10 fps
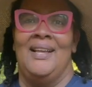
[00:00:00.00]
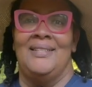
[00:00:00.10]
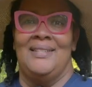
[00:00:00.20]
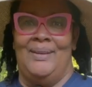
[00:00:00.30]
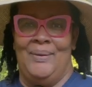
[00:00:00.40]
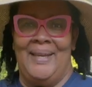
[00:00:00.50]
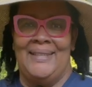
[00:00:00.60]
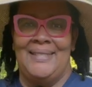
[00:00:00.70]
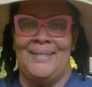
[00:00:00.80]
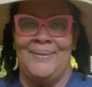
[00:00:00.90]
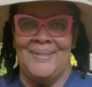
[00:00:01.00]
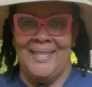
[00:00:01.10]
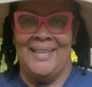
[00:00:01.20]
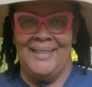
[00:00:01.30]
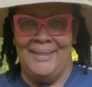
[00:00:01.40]
so excuse
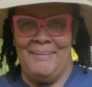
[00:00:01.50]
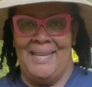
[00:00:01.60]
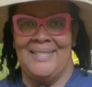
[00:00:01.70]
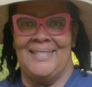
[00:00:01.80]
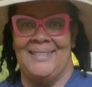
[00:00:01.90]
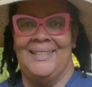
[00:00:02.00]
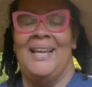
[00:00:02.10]
the mess.